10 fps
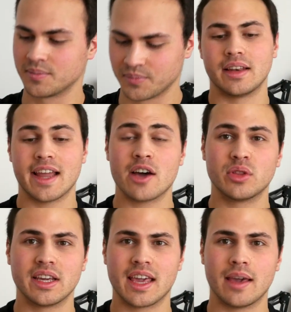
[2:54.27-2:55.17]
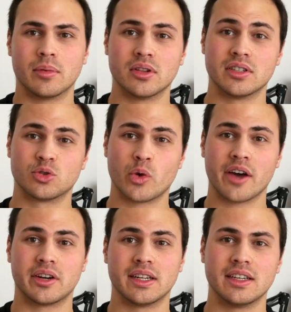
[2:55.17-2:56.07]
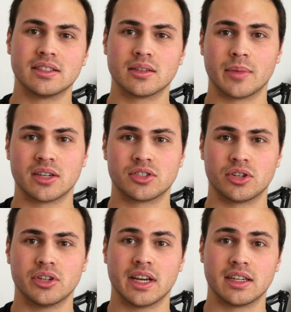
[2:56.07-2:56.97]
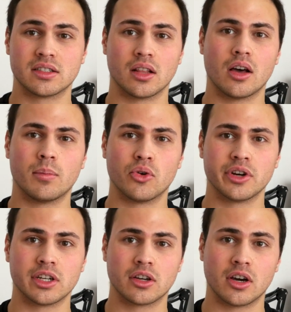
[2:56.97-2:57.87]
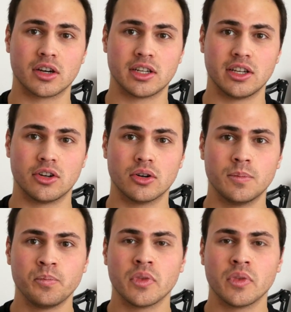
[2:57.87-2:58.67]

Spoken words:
Now the cable is routed into my shirt and it's a lot more incognito.